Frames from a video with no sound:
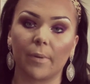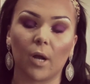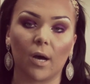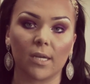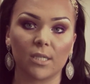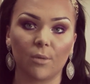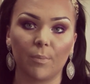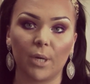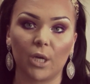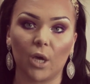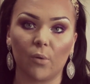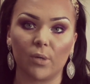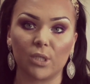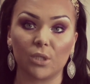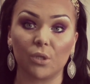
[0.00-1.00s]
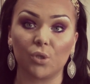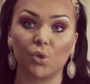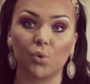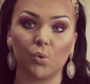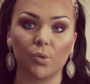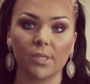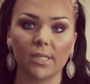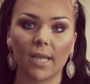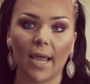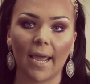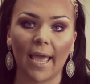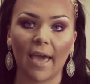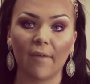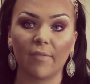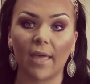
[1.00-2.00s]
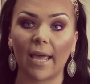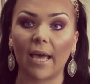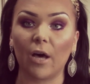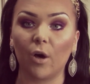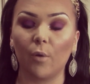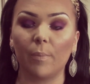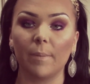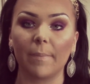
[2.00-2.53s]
But also I'm going to go into the tools that I have that help